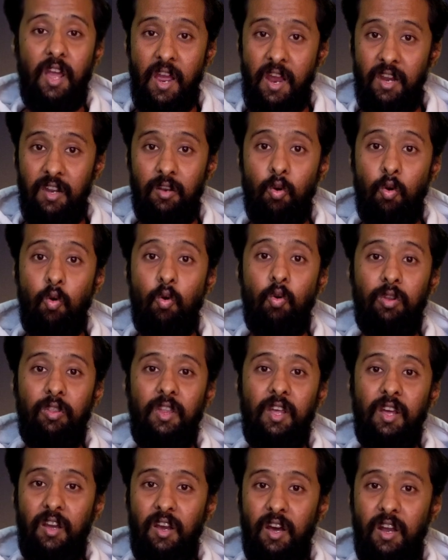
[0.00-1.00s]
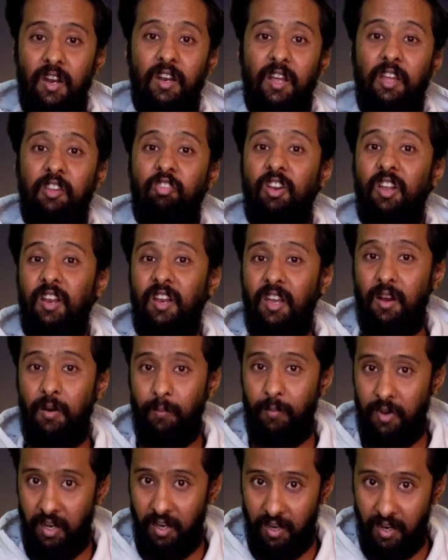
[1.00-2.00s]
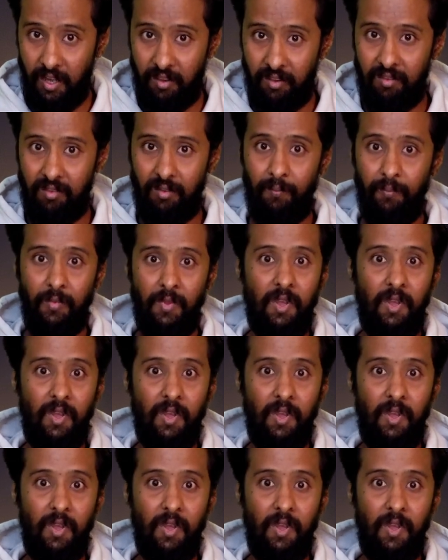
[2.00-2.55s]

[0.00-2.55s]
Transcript: at core their current engineering company does